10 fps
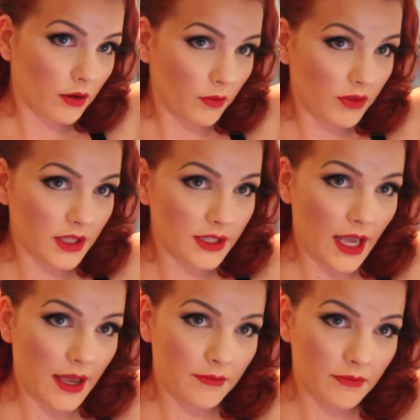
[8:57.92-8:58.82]
with the
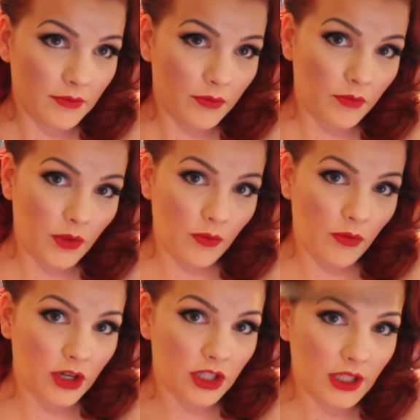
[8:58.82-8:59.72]
same
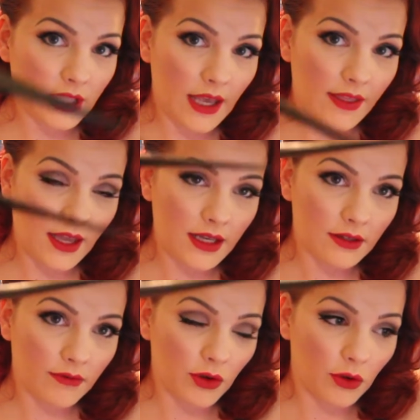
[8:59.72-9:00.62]
brush, just take the end
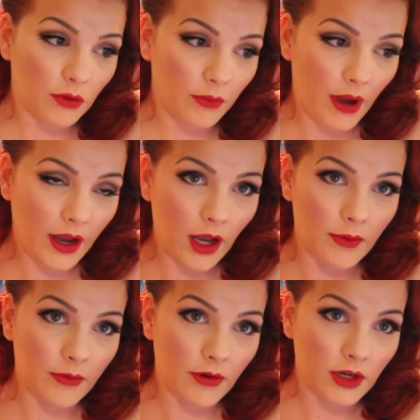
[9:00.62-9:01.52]
of your
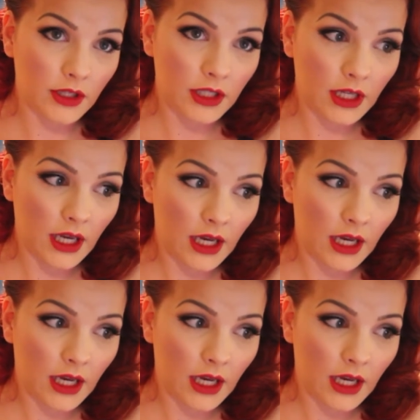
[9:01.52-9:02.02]
backcombing brush,